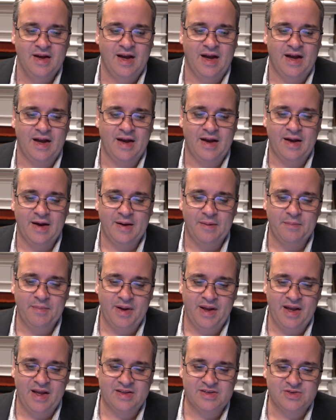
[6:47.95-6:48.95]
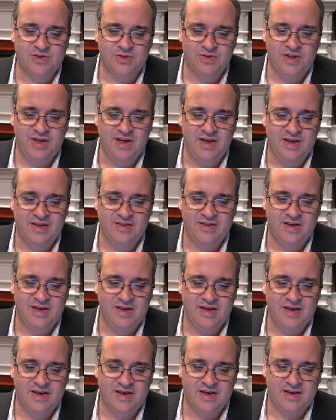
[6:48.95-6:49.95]
Um, and so the
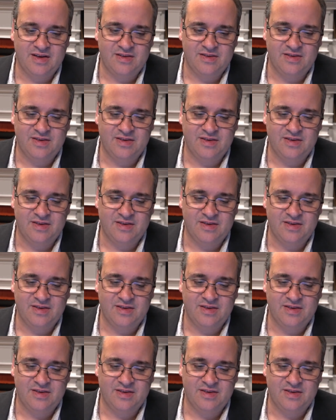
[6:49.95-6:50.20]
the uh,